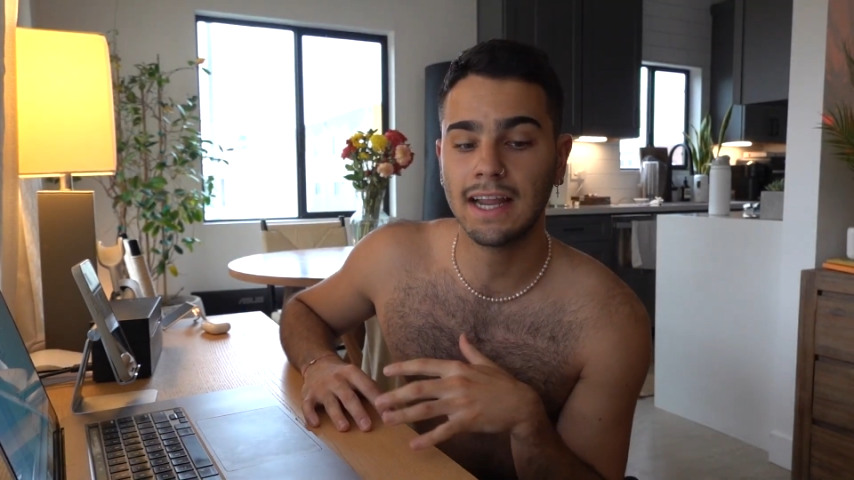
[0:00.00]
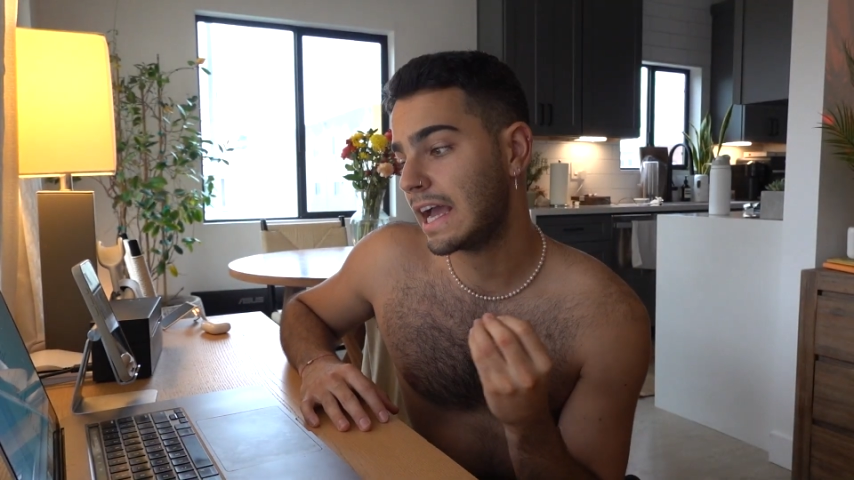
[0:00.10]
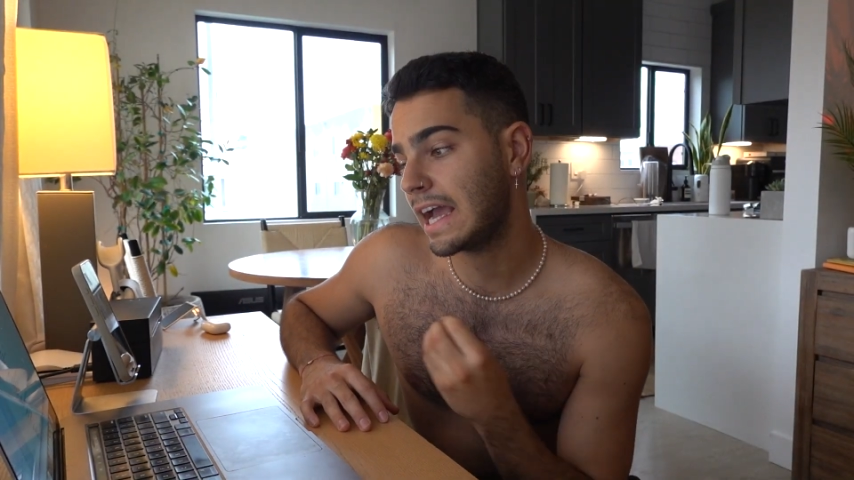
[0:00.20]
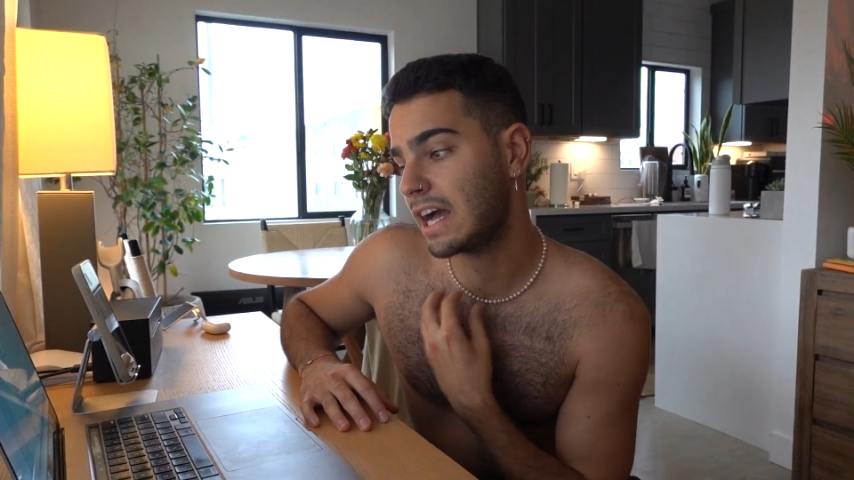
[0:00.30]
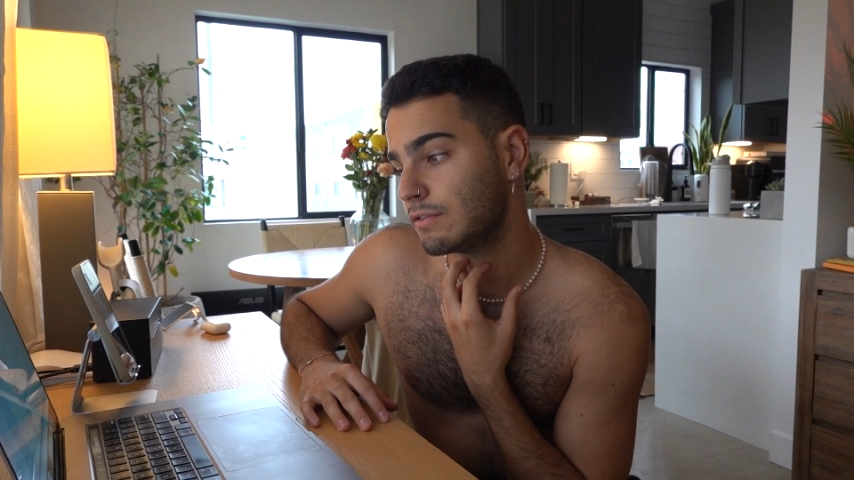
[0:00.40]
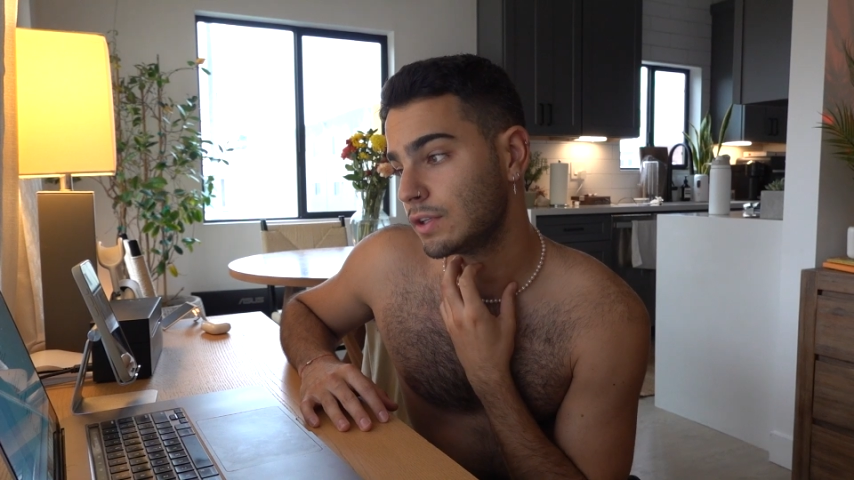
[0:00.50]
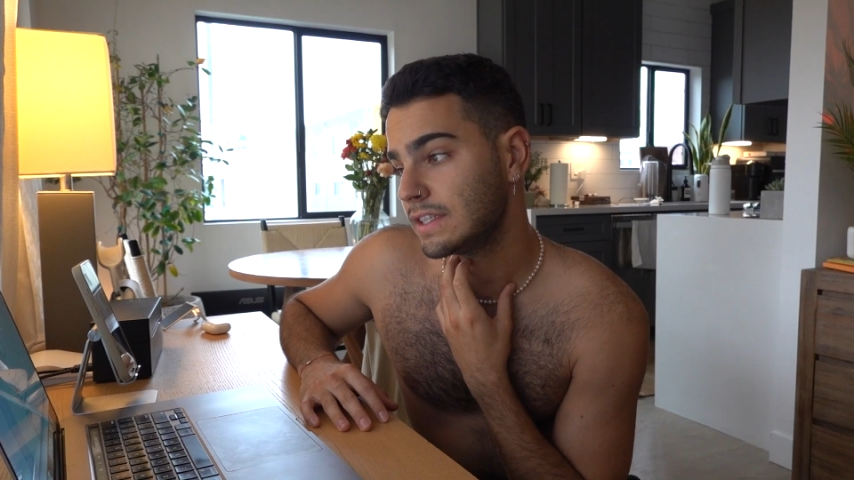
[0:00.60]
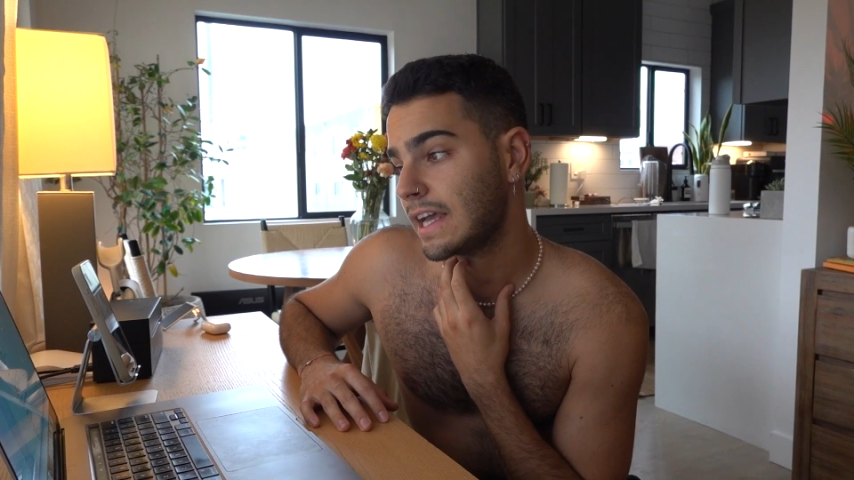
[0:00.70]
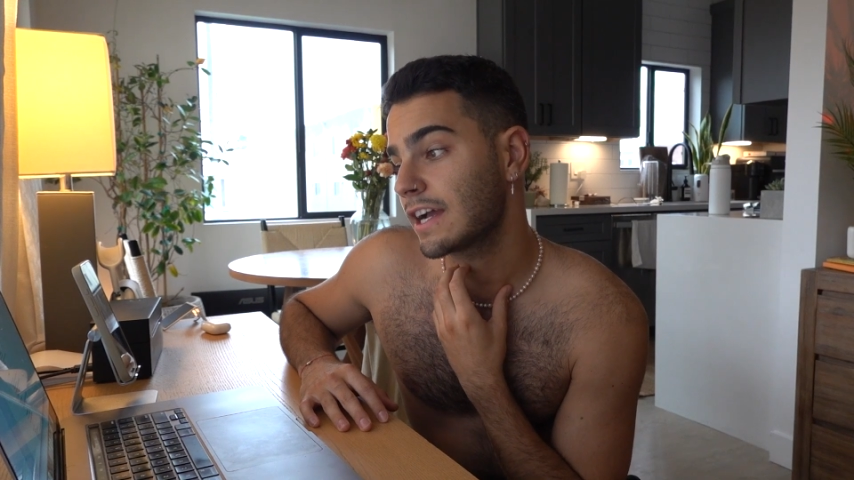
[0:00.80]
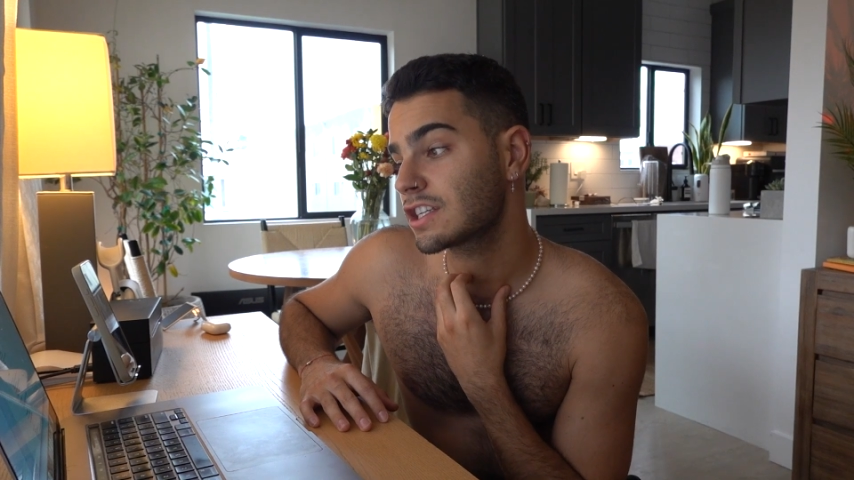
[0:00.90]
and I have all
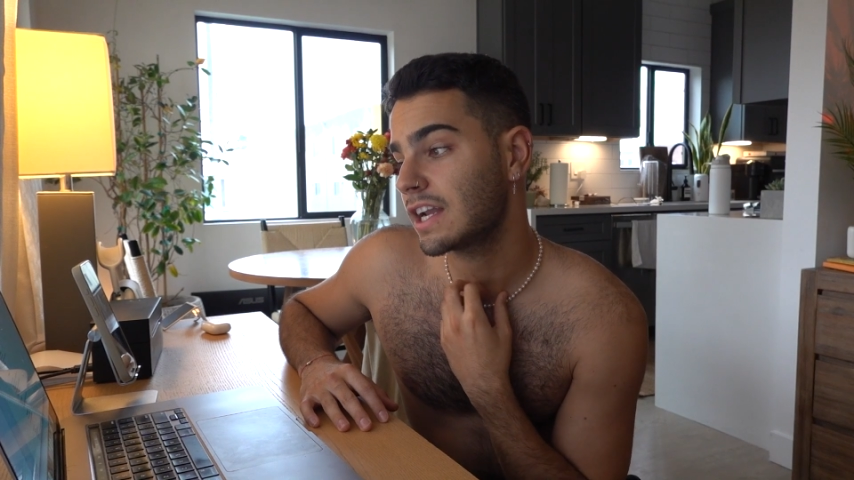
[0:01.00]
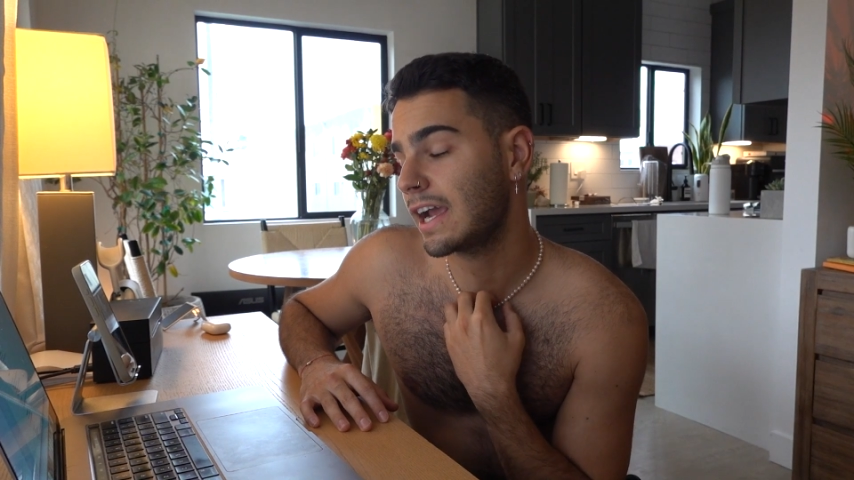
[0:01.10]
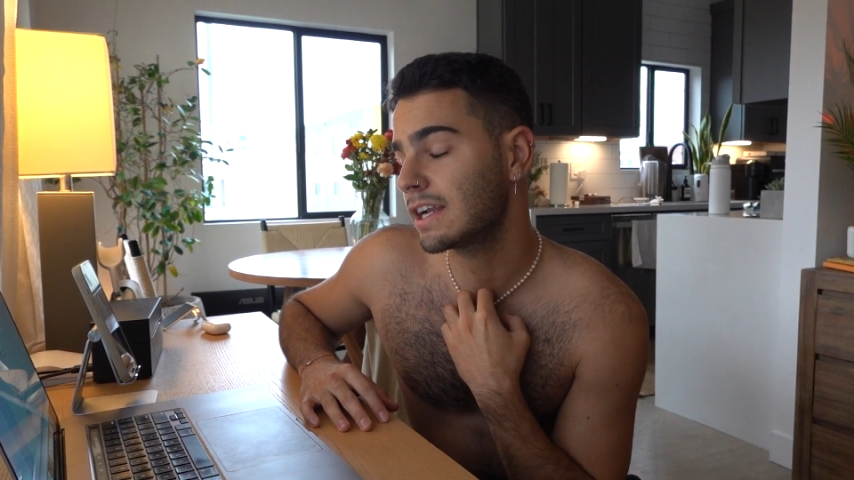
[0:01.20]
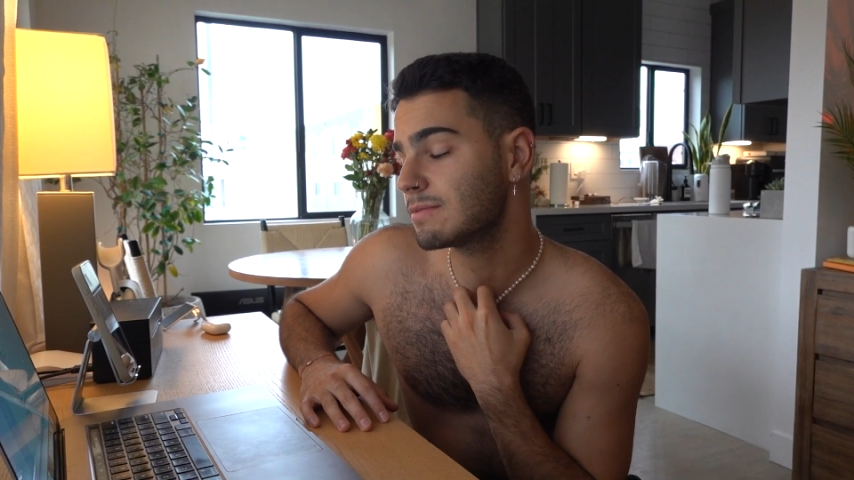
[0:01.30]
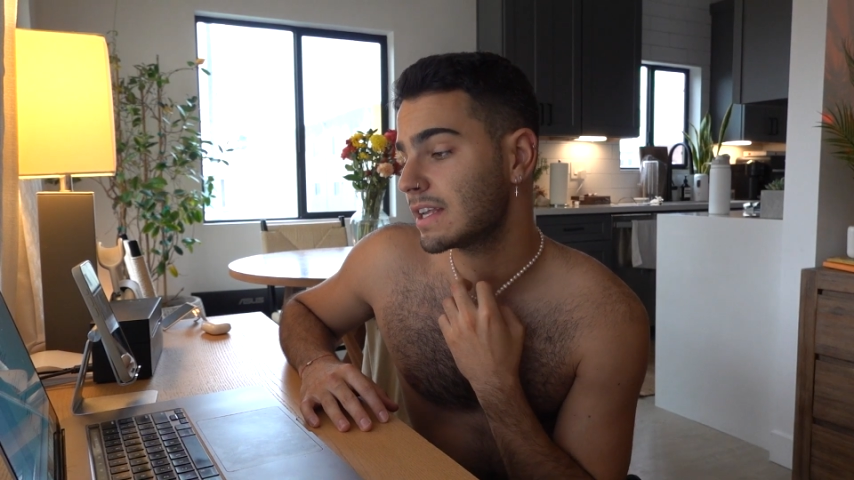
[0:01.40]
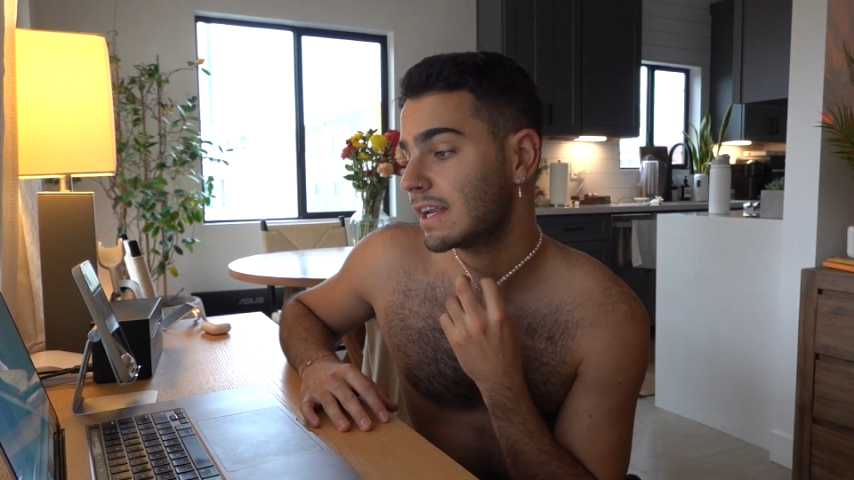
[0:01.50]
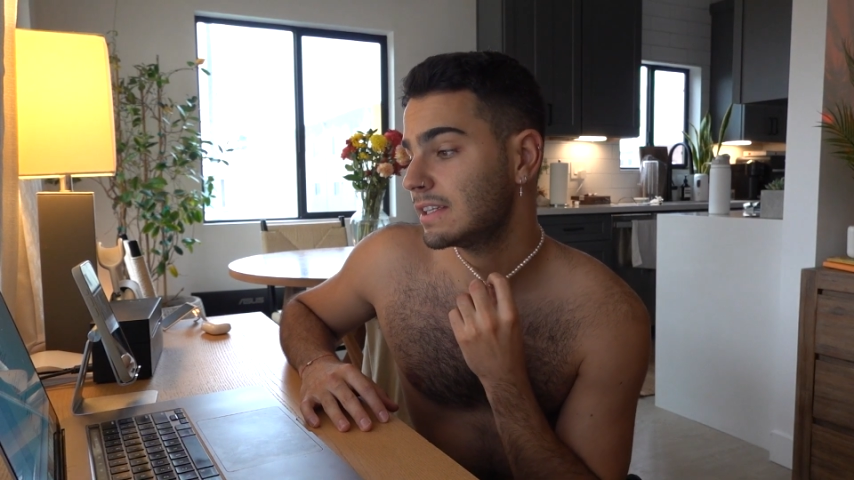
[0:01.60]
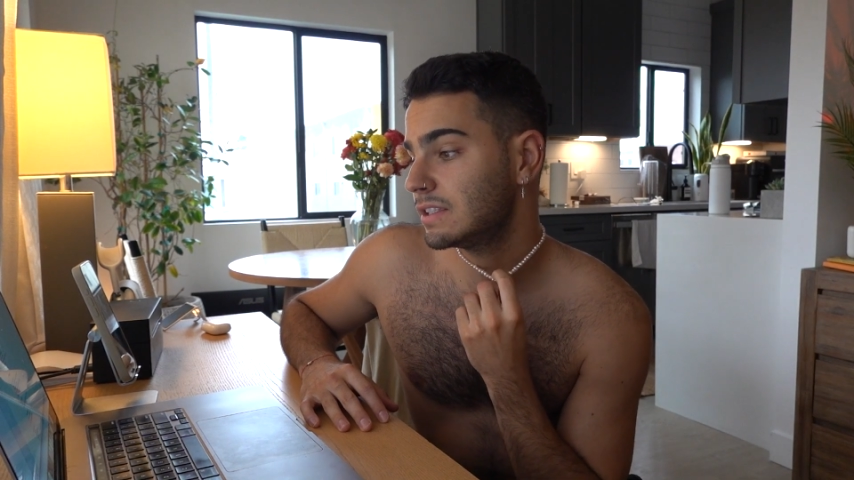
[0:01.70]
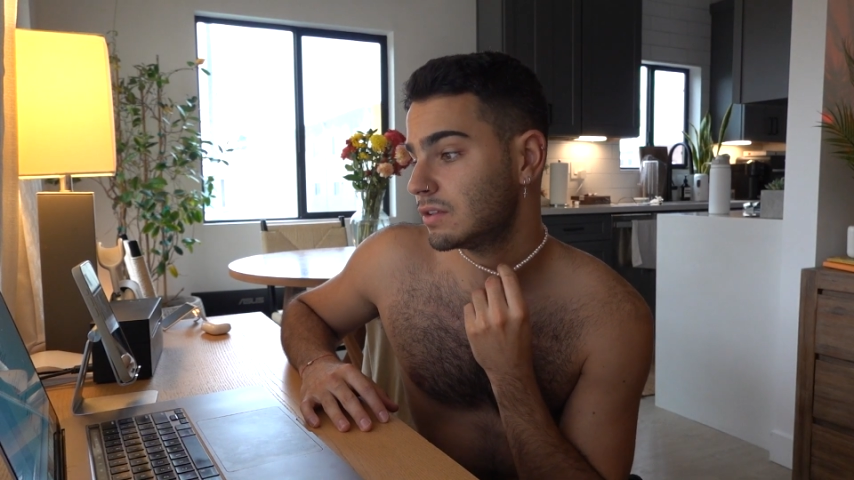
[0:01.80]
these action items that I need